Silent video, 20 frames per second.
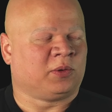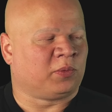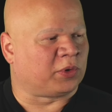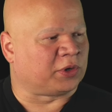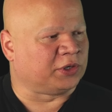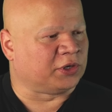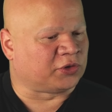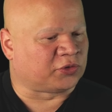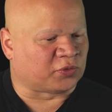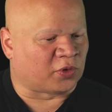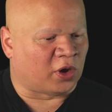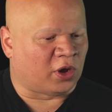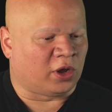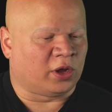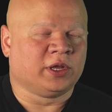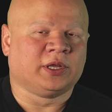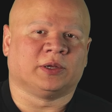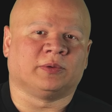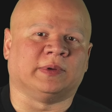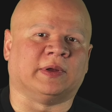We're going to
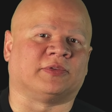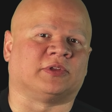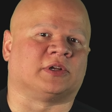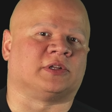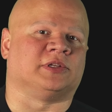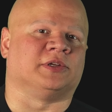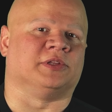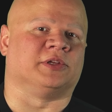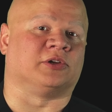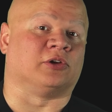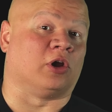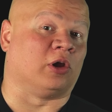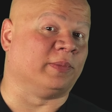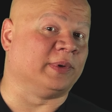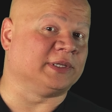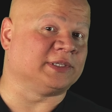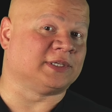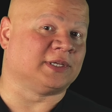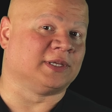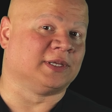draw. We have to clear the
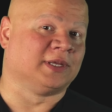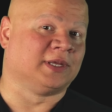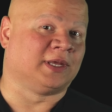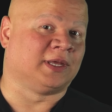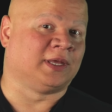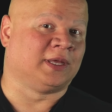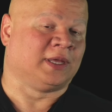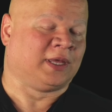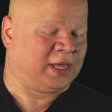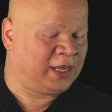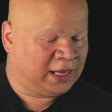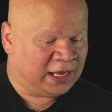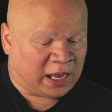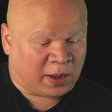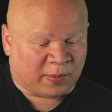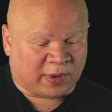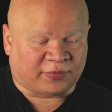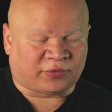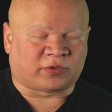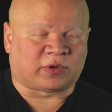garment,
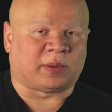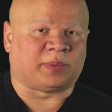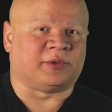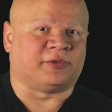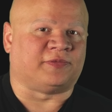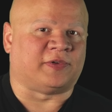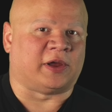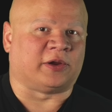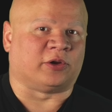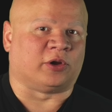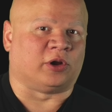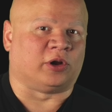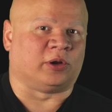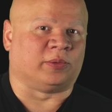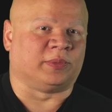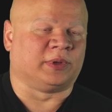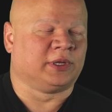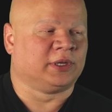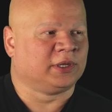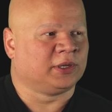and we have to grab the
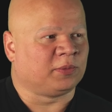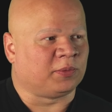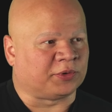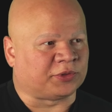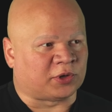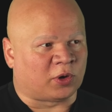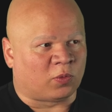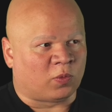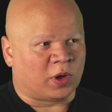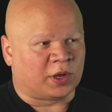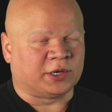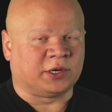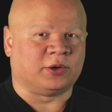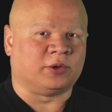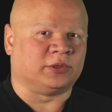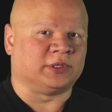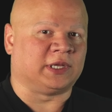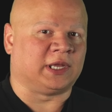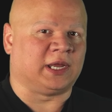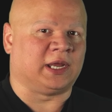firearm with our one and
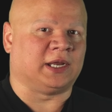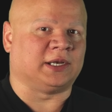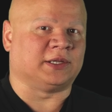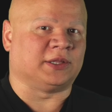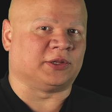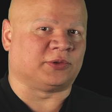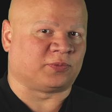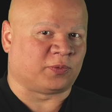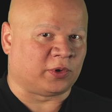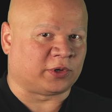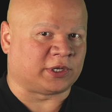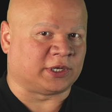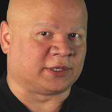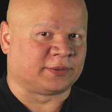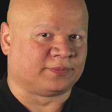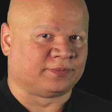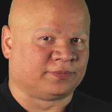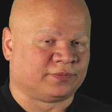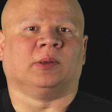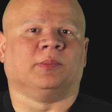only hand that's working.